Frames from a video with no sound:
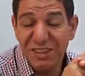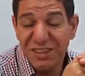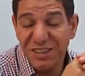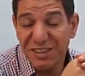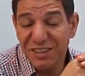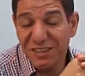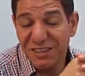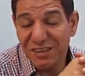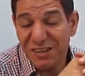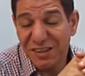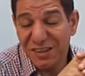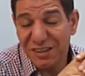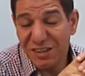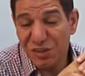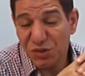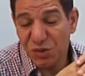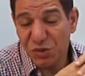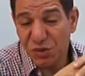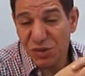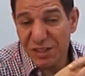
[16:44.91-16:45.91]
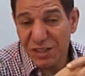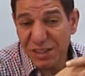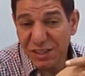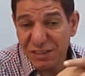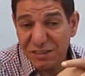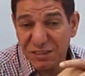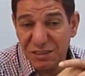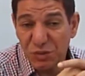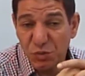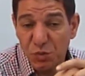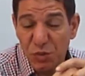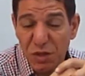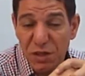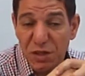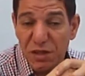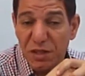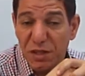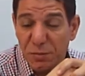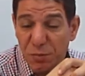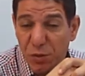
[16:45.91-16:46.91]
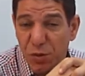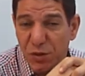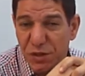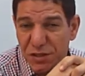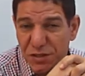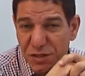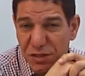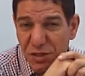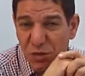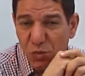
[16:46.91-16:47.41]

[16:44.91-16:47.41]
here are connected with hypocrisy?